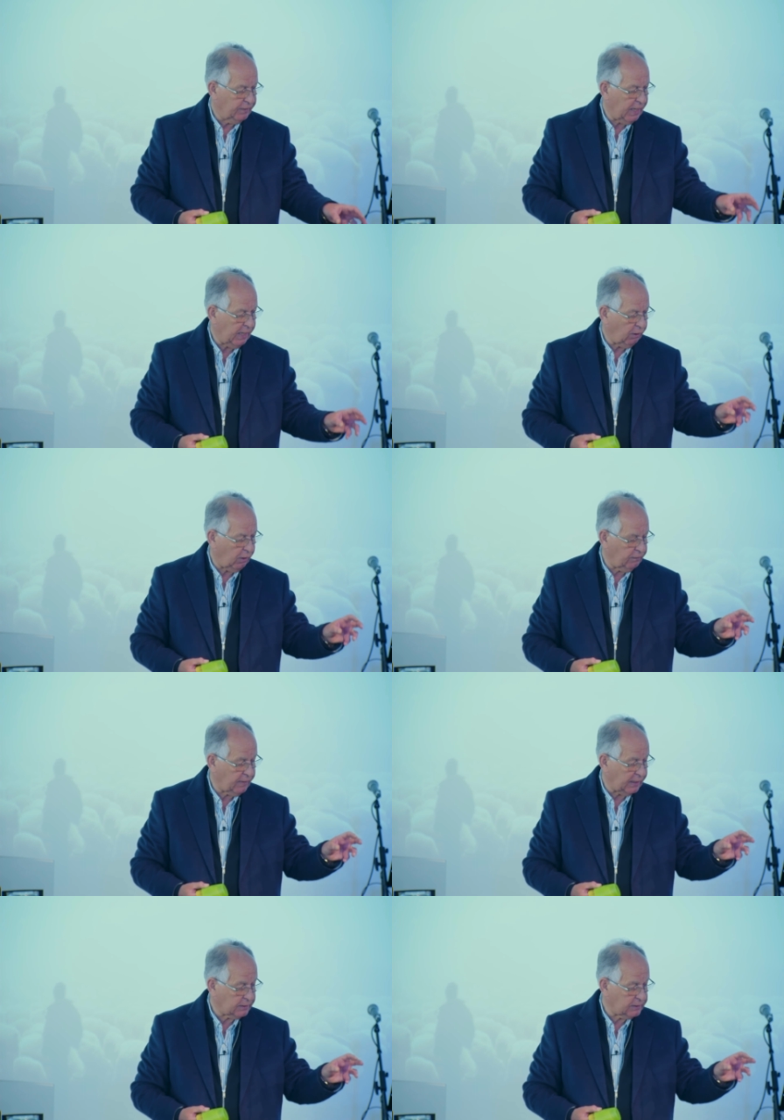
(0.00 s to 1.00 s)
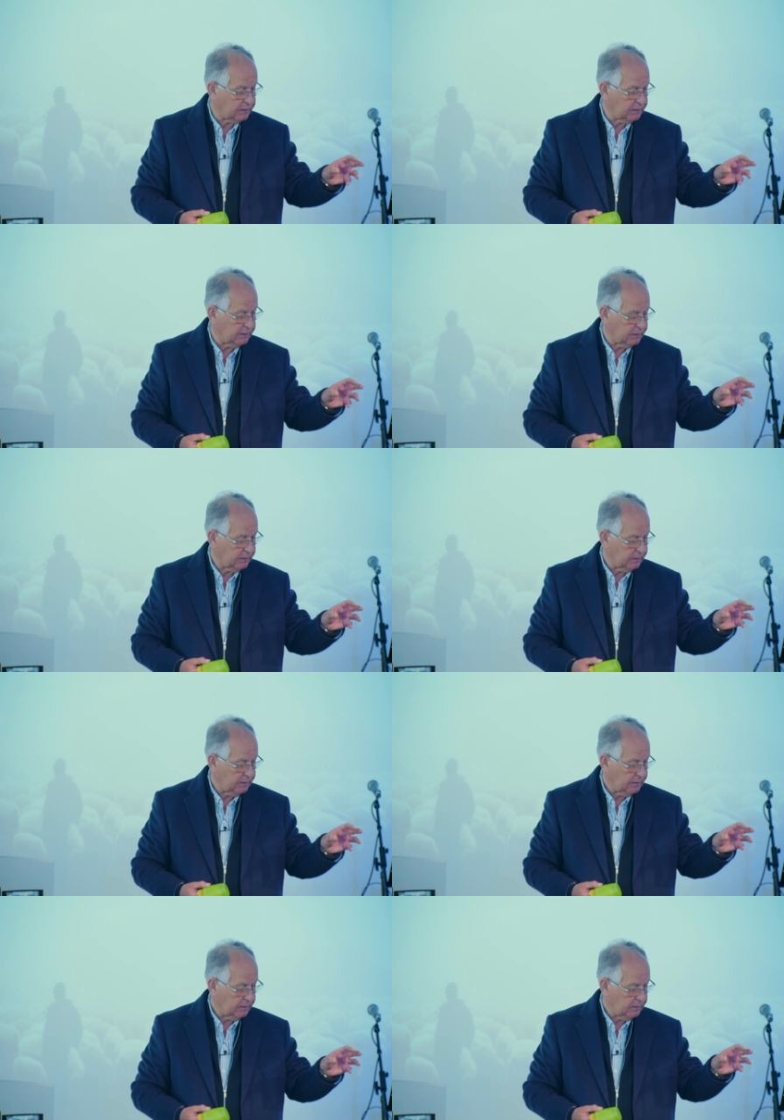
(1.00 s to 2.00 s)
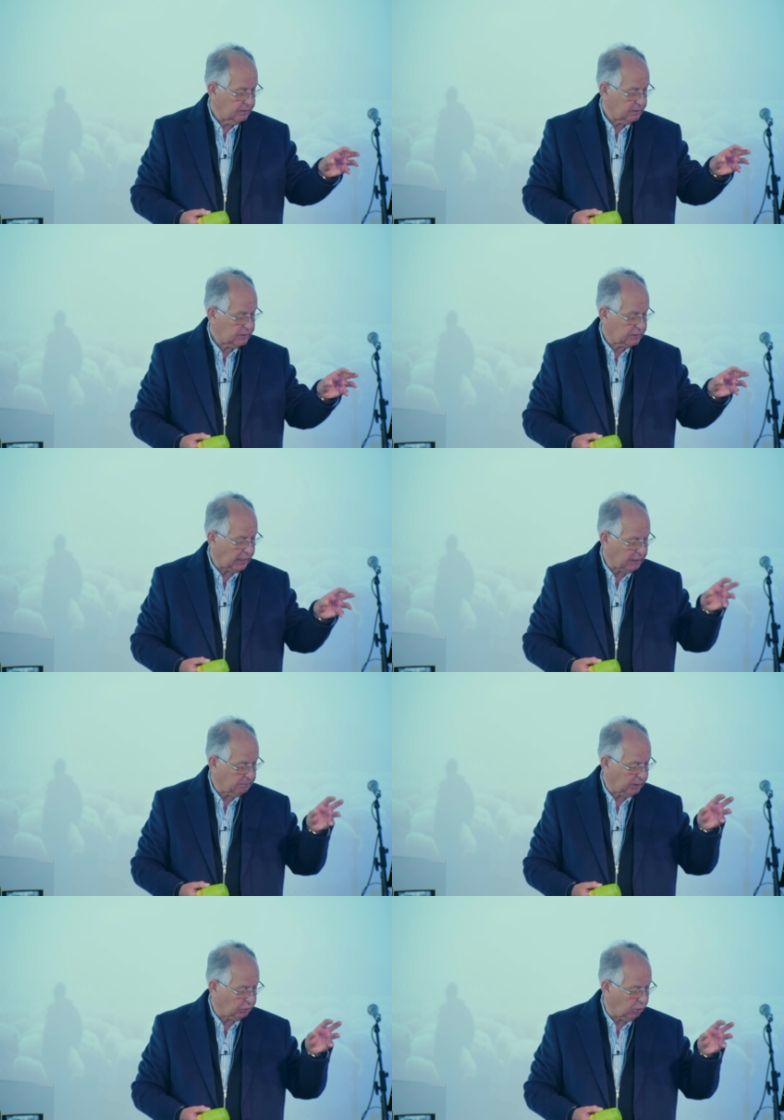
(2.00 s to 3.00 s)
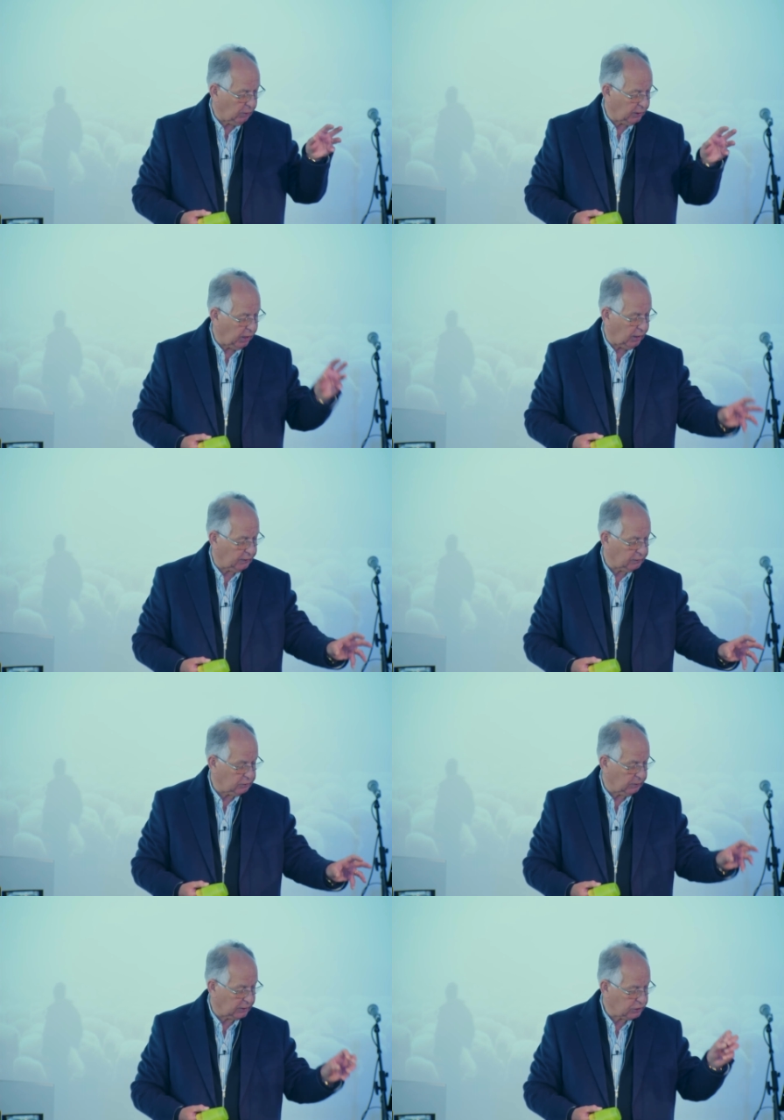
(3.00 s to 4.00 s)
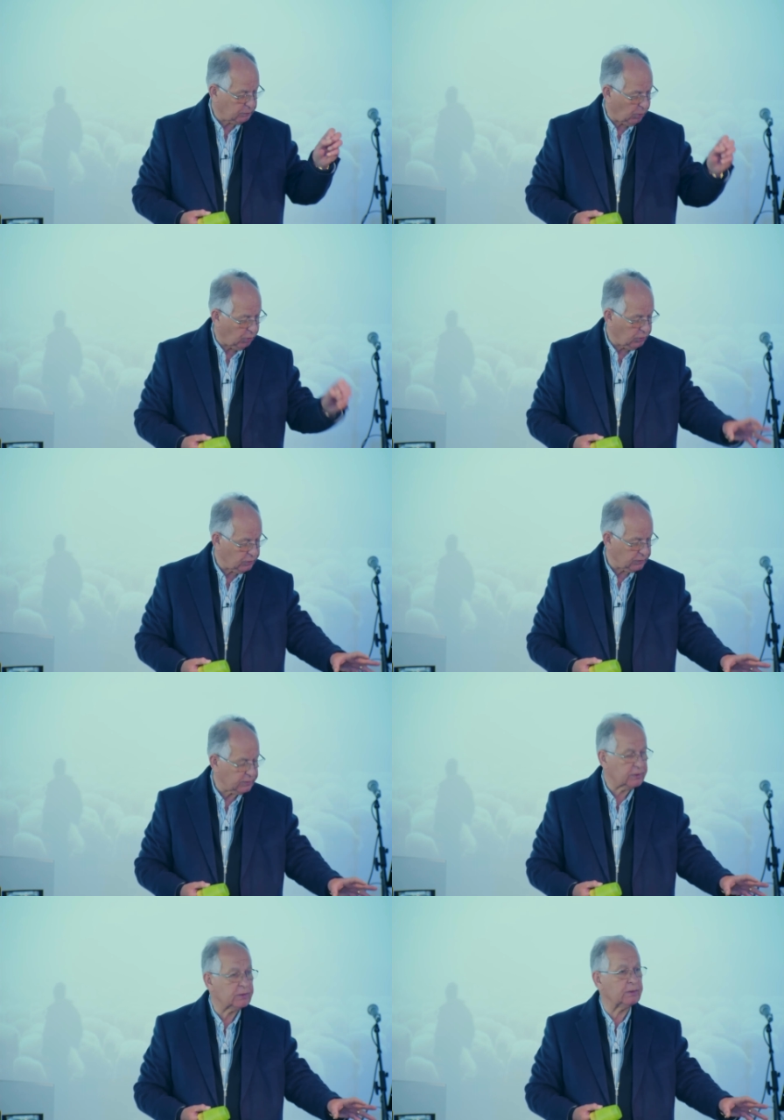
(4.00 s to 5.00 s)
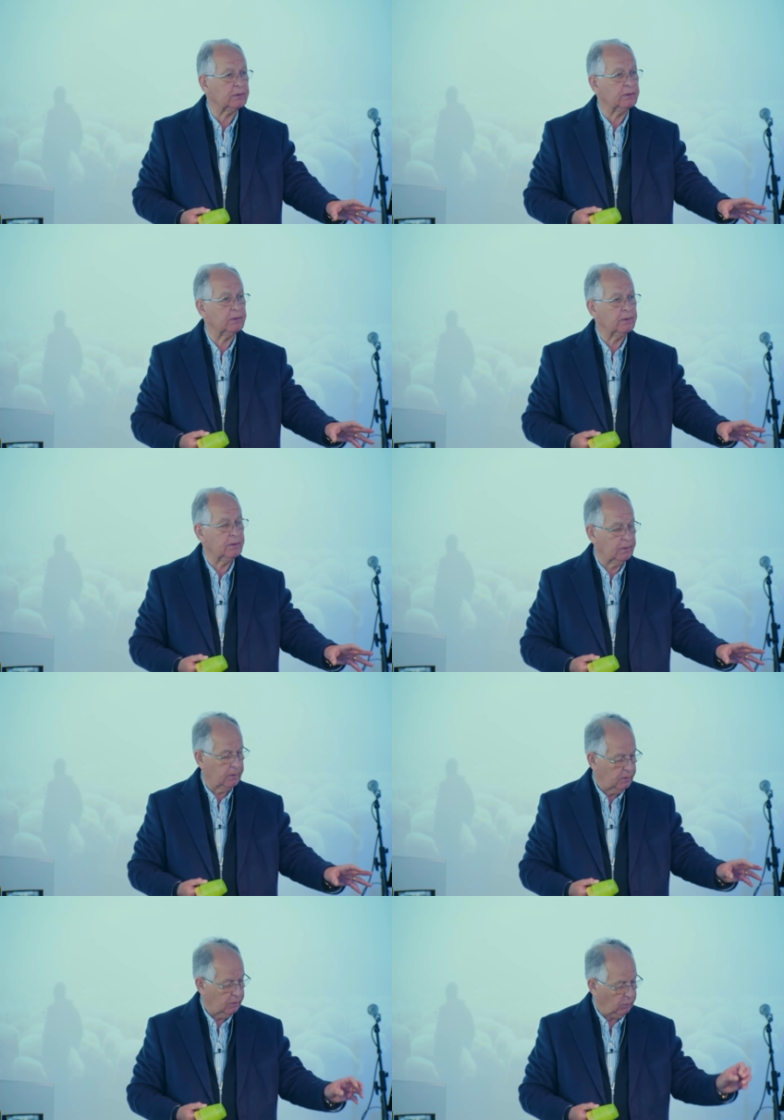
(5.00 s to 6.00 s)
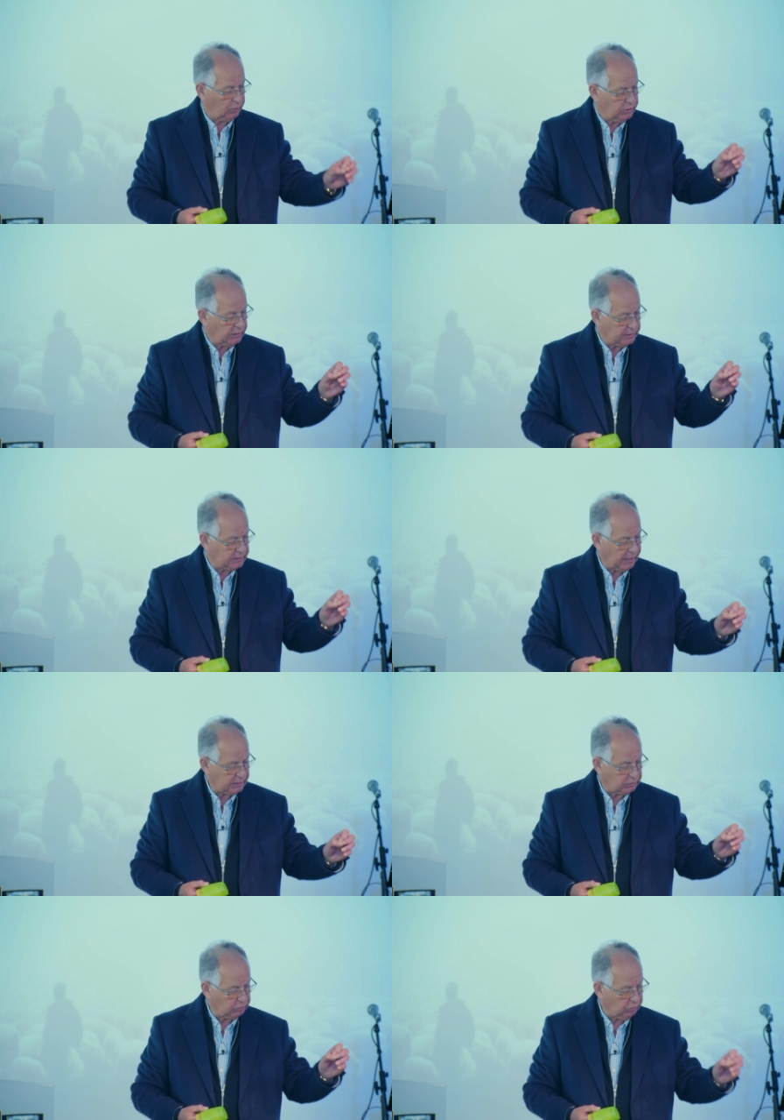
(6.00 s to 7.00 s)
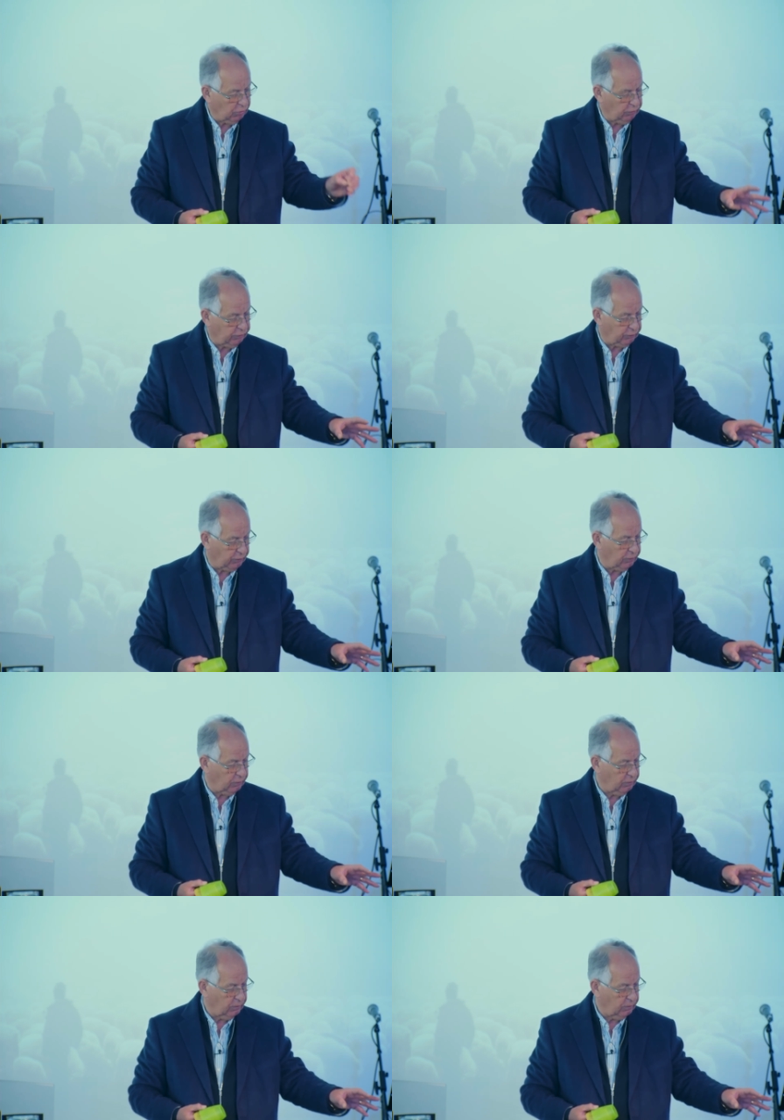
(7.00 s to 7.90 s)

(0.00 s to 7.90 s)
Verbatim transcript: there on that statement going on to expose what Jesus has to go through,